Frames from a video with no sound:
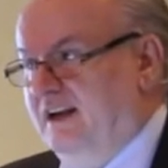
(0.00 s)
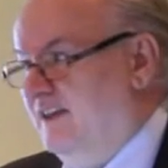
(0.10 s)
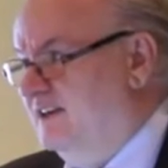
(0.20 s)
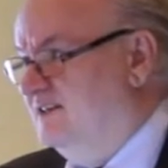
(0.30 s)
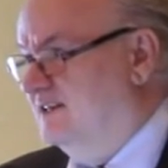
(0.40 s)

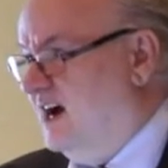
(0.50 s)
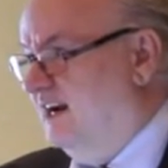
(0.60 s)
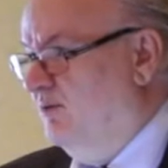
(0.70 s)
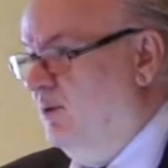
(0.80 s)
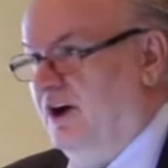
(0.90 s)
Now this is
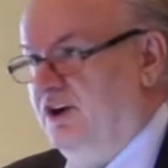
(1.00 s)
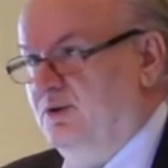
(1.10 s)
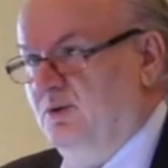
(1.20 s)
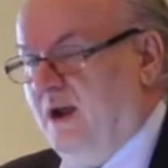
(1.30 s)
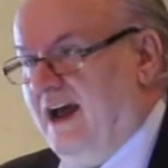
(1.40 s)
kind of where
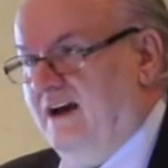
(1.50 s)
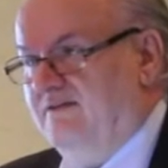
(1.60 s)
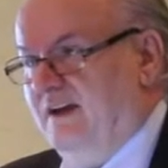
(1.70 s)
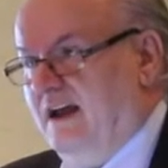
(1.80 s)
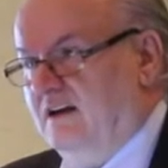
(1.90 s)
you
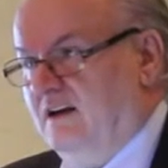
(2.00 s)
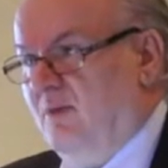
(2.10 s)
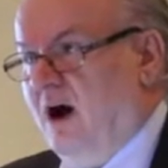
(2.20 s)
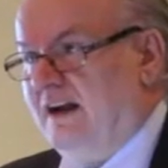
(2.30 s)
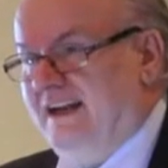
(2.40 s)
have
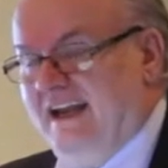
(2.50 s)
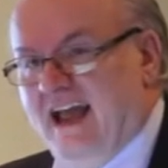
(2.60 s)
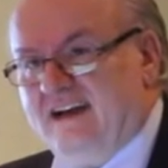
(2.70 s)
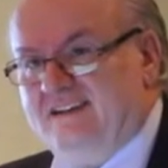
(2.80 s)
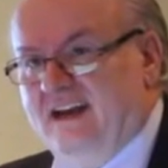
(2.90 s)

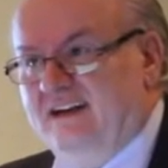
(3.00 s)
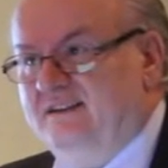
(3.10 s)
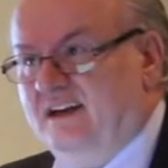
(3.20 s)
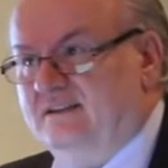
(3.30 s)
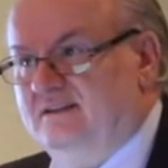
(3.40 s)
commodity
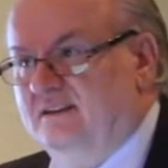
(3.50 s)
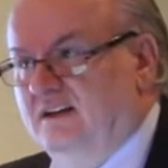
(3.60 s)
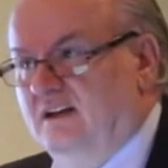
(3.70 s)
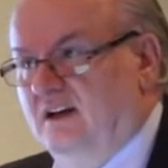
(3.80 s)
x86